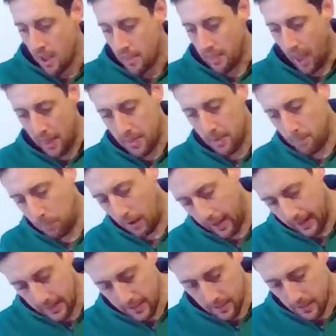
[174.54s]
The other
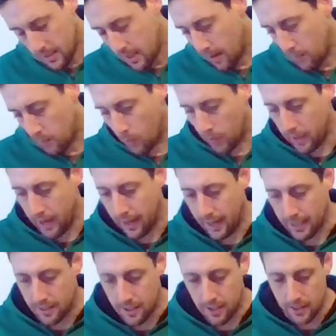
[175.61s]
players will then
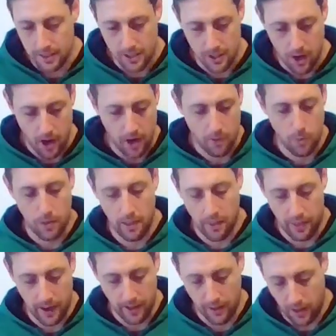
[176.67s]
get to decide whether
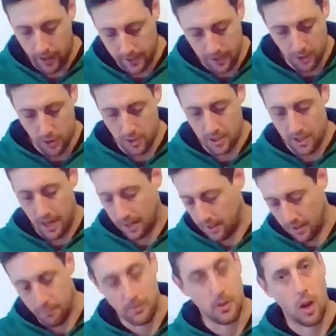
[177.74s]
they'd like to just take
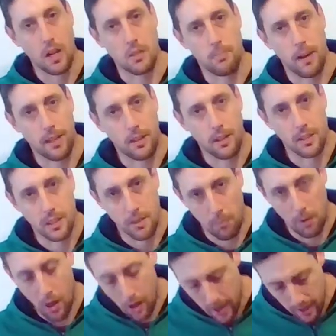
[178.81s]
the dice back to the
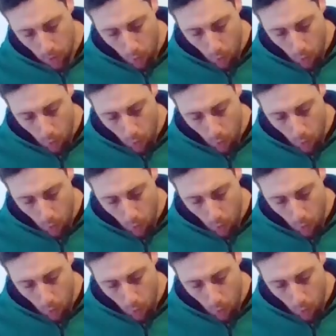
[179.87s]
supply,